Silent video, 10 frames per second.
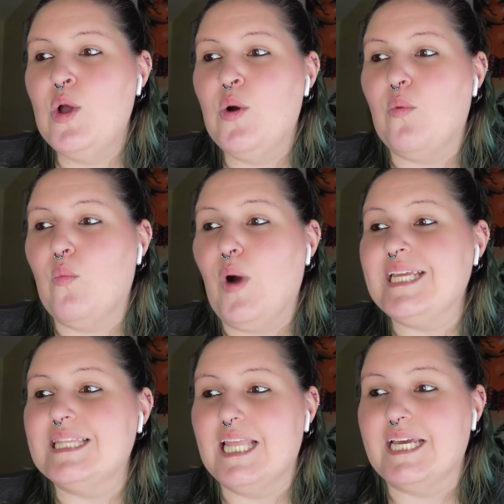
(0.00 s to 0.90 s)

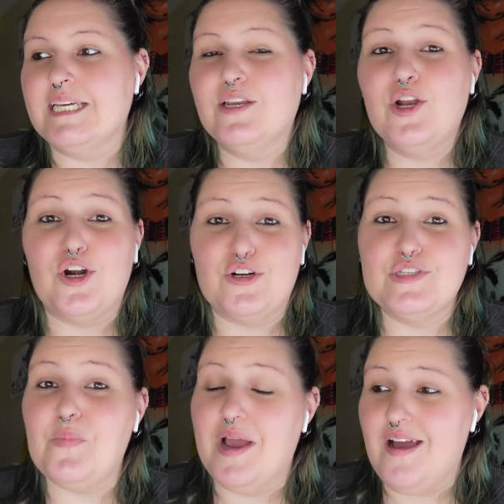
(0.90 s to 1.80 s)
White light
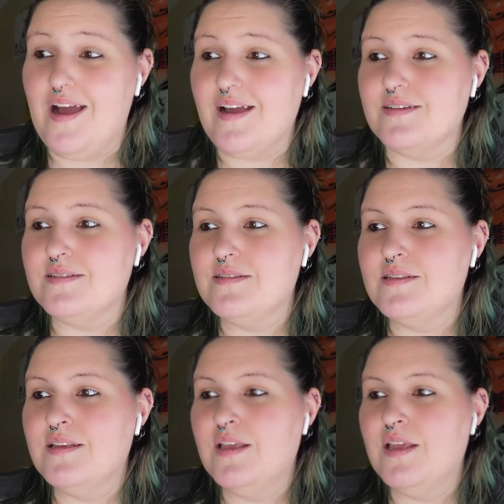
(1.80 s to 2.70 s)
hurts my eyes.
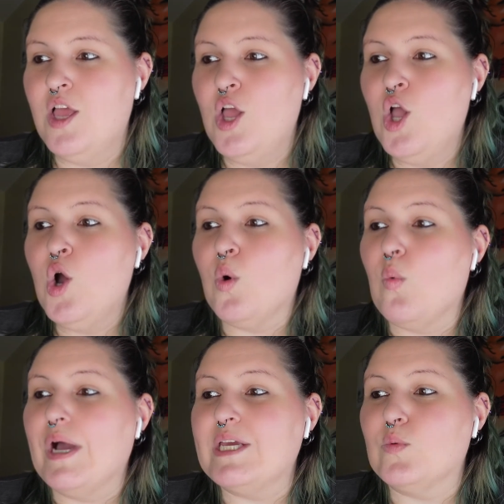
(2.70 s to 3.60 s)

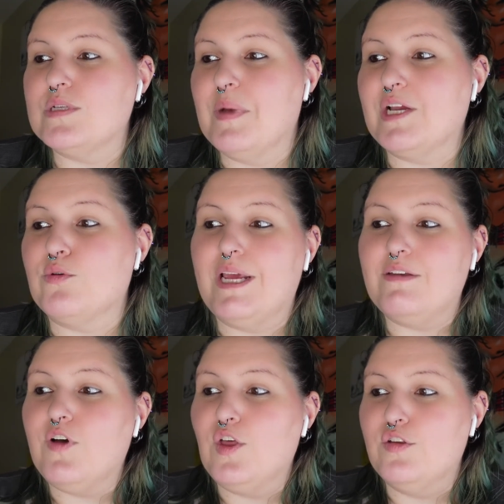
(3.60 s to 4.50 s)
White was my
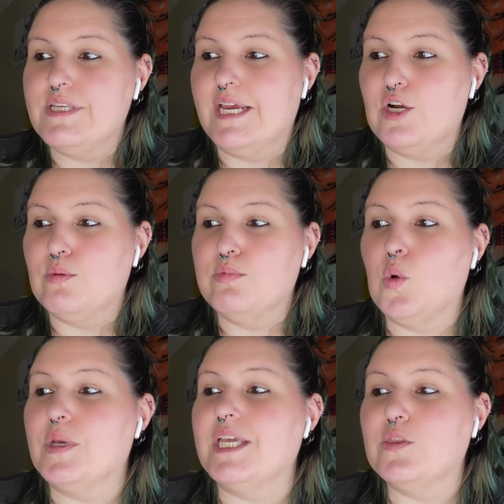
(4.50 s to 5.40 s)
grandfather's hair
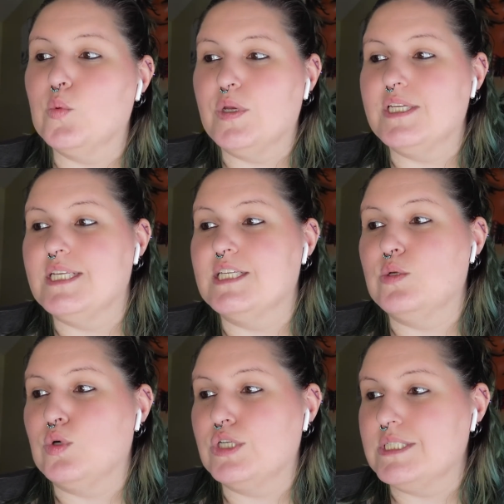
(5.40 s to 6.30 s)
blowing in the wind as he
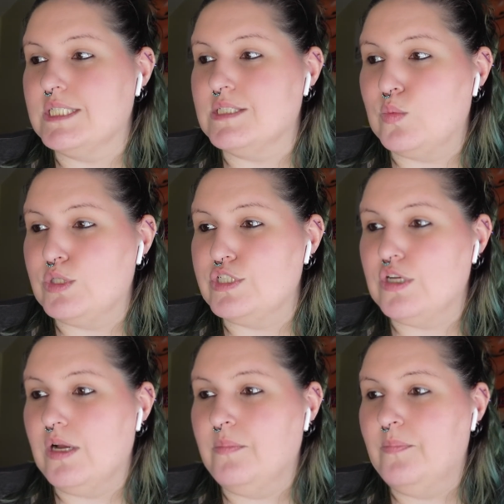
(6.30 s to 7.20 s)
worked in his
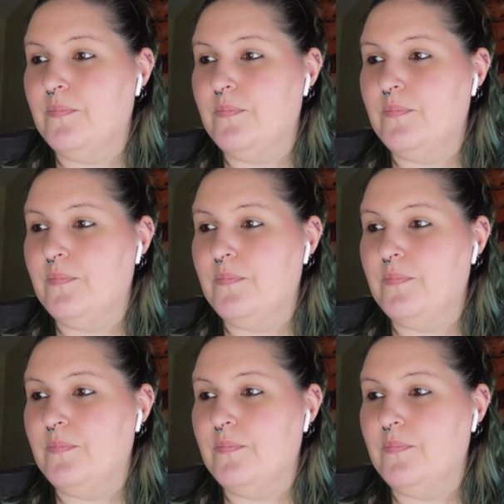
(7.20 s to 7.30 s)
woodshop.